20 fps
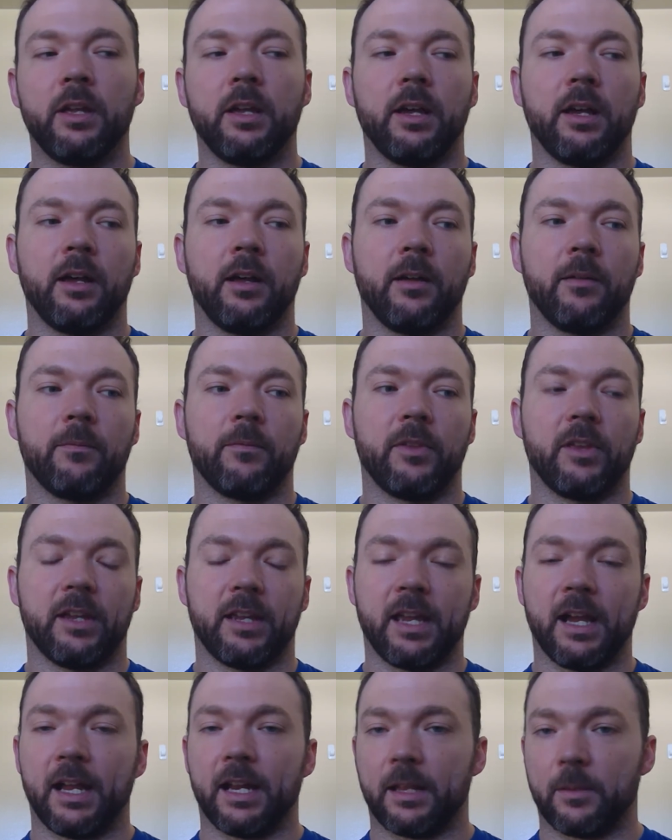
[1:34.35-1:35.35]
The
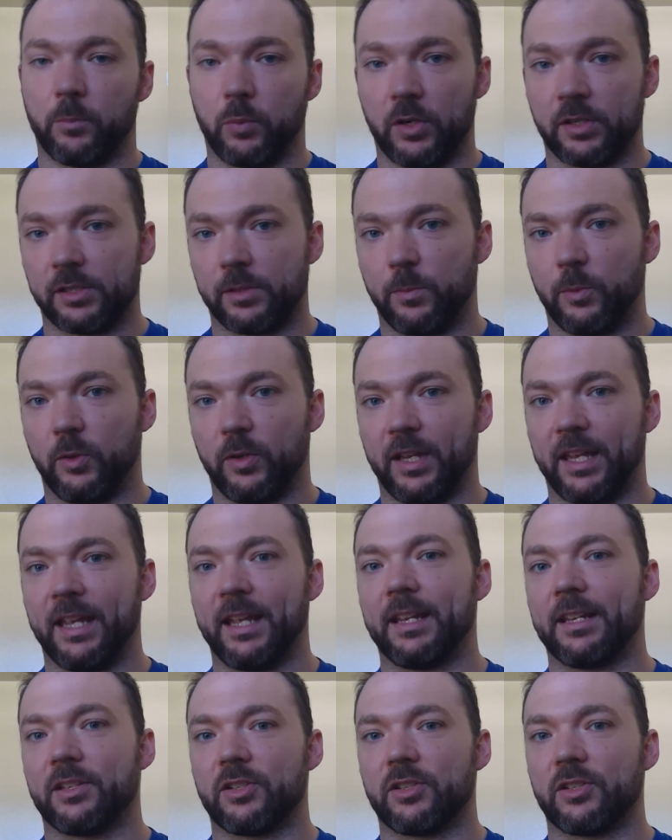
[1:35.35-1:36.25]
guiding principle, again,